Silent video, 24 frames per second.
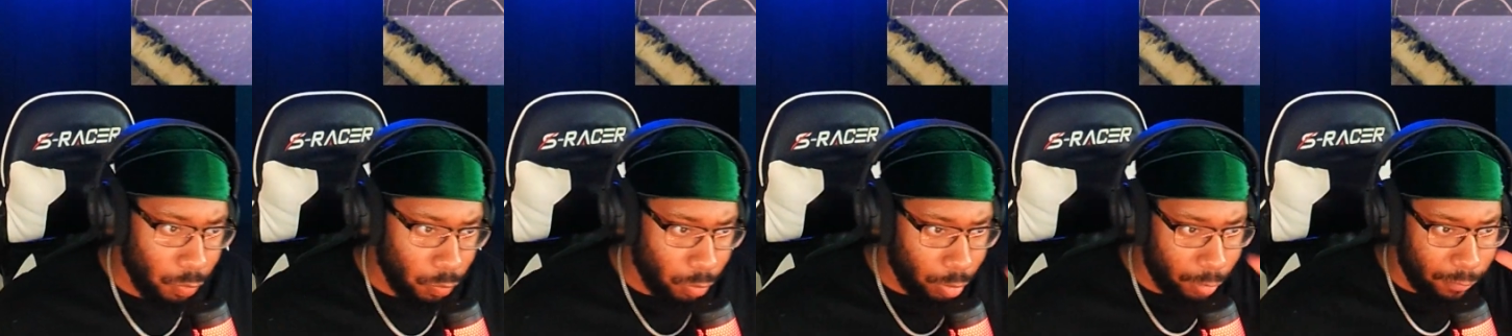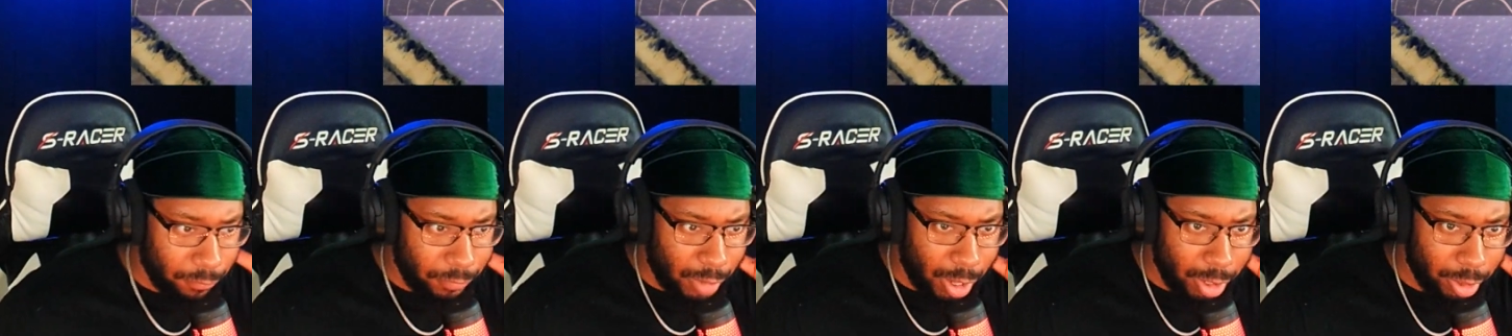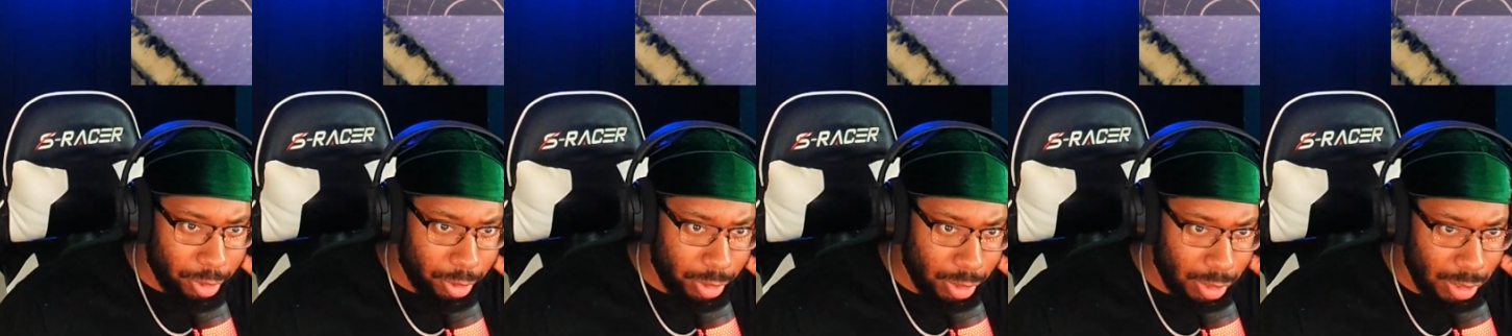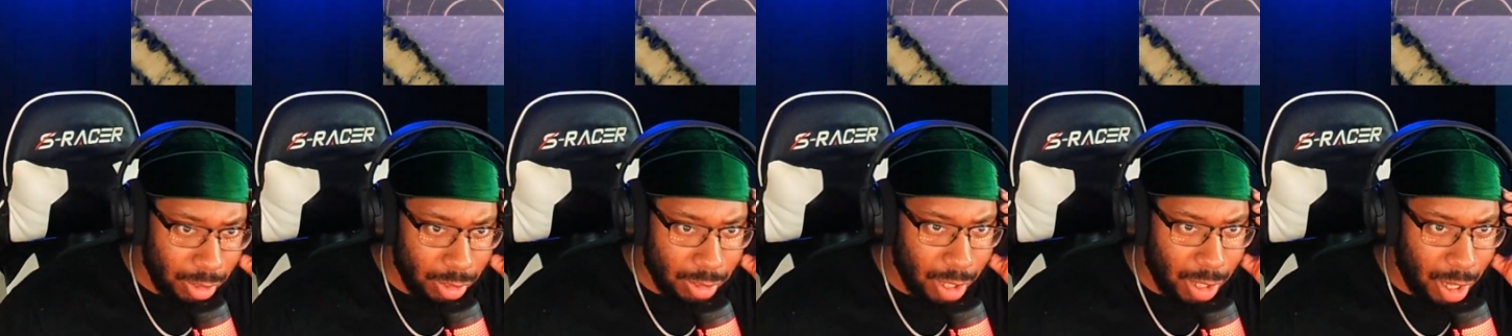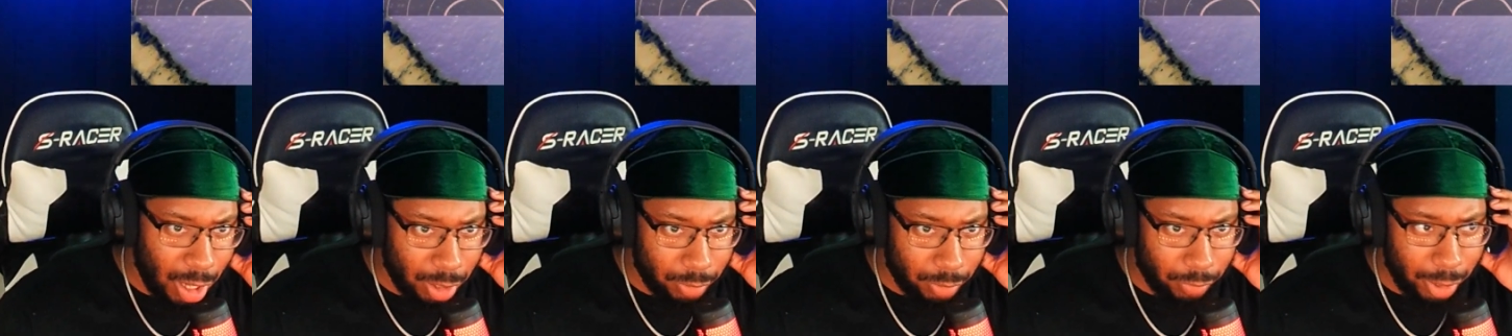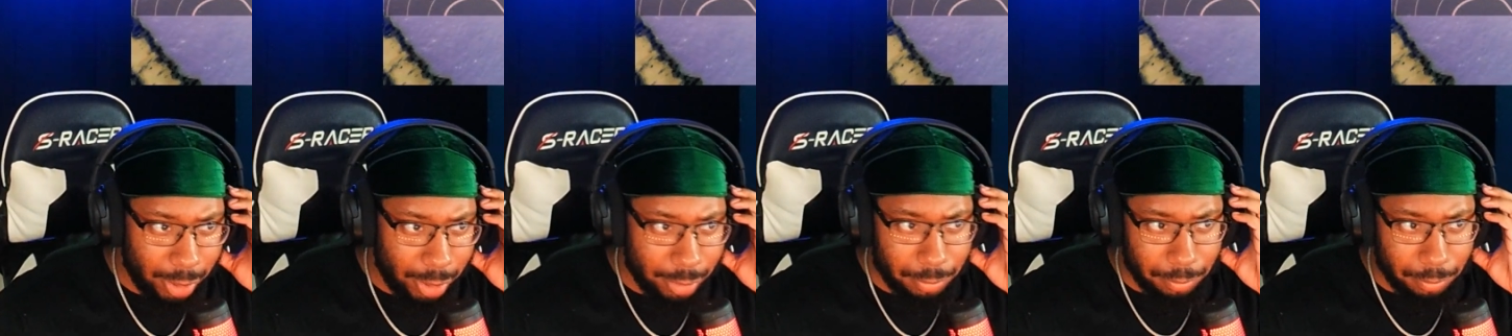Fighter D died,
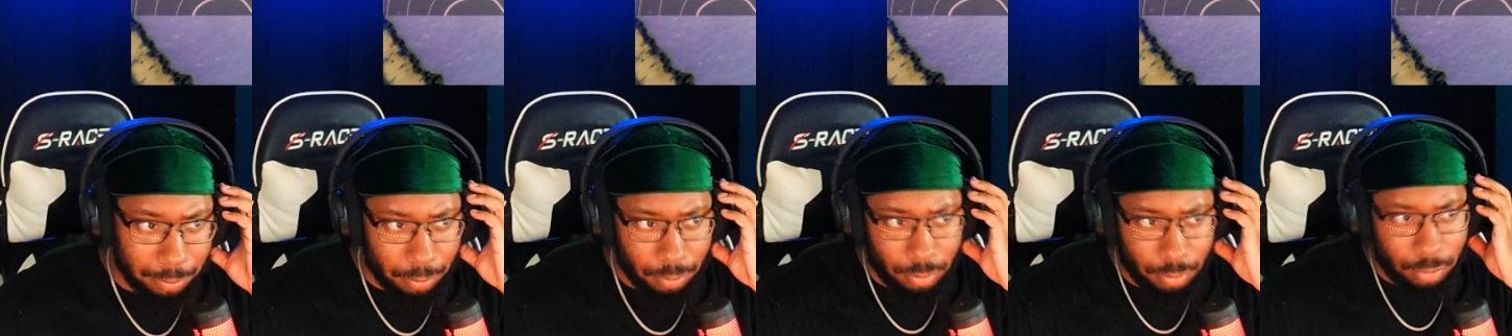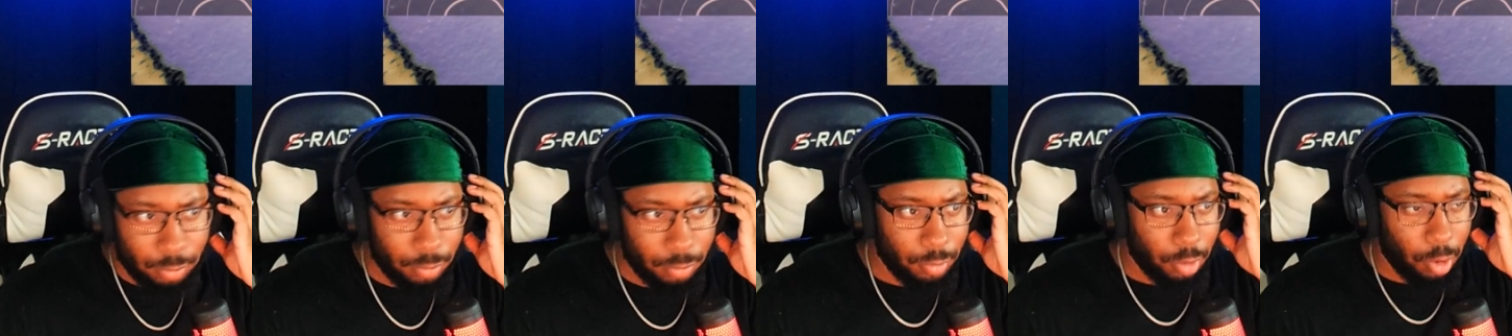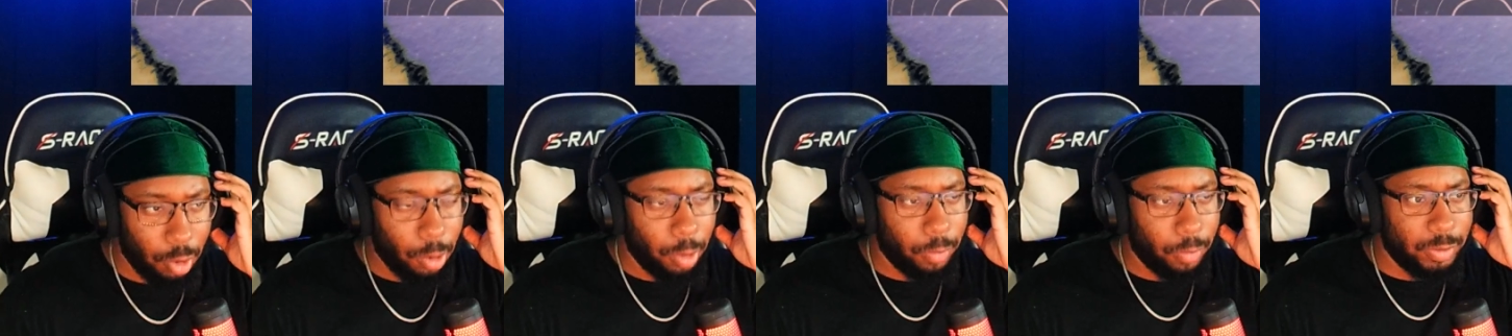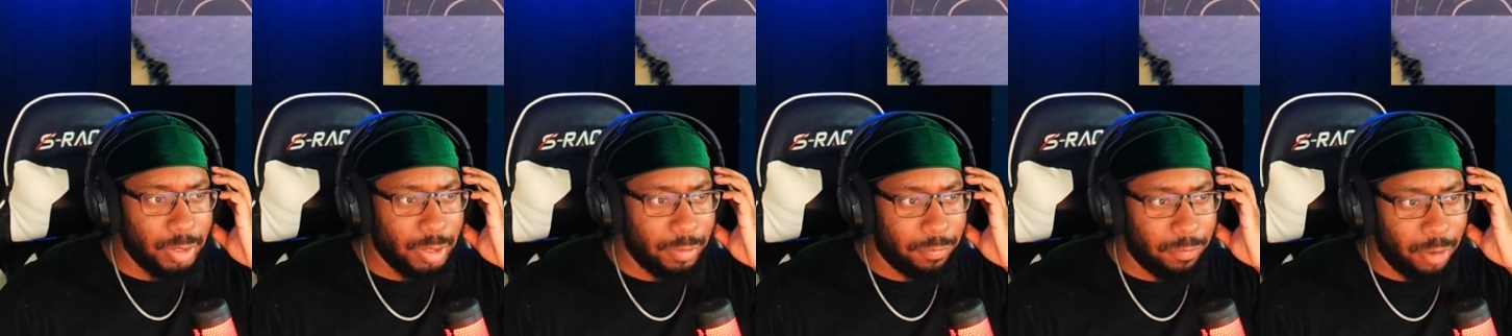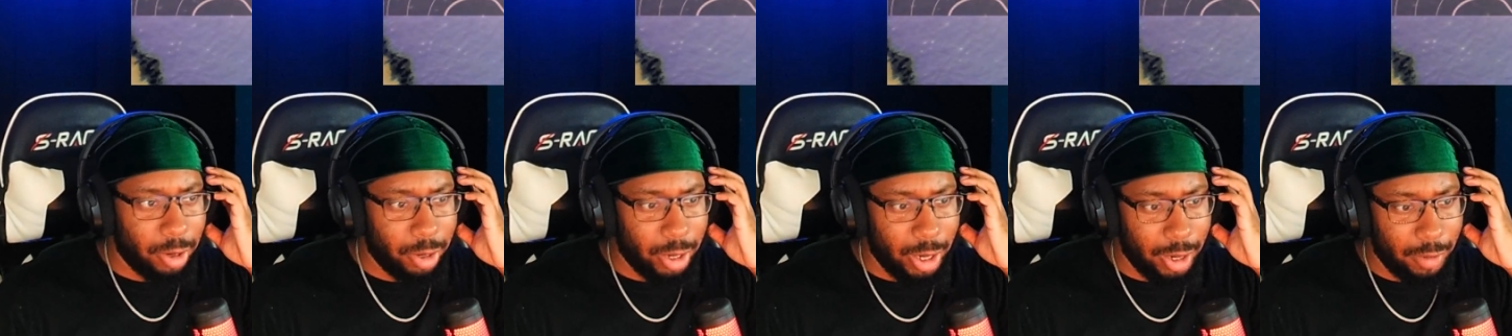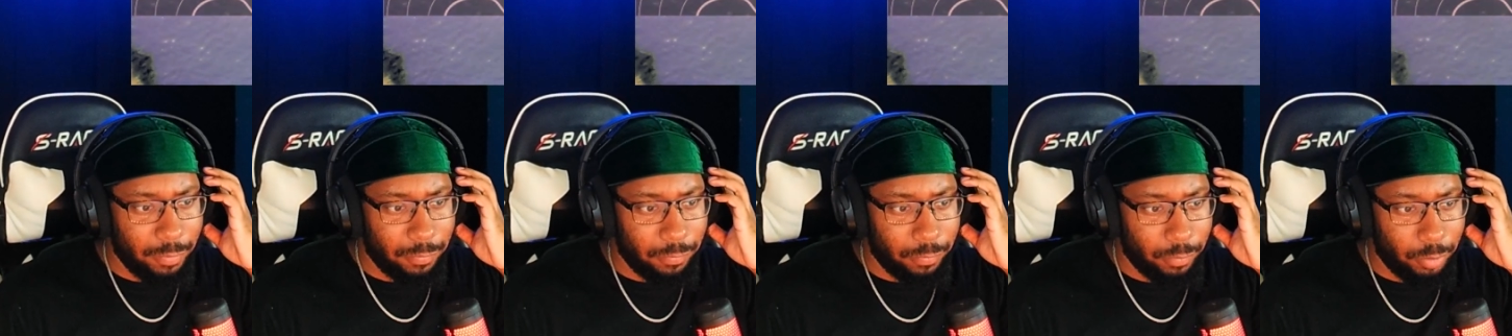right? Or was it Fighter F?